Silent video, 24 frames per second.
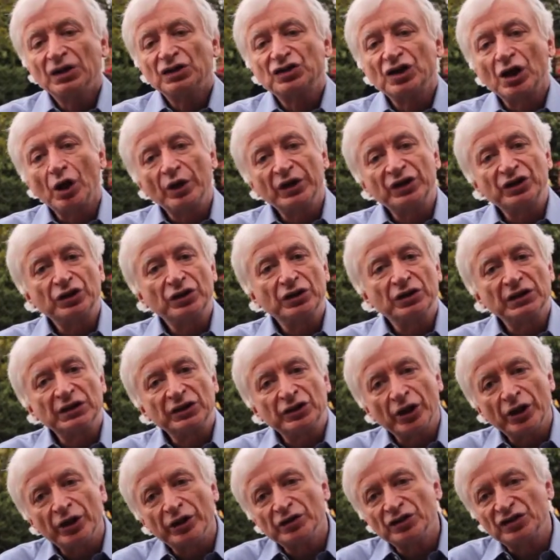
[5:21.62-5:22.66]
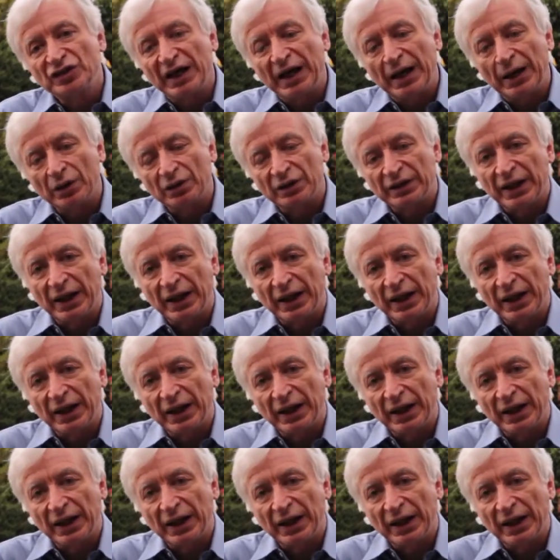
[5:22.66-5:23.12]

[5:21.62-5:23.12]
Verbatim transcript: So it turns out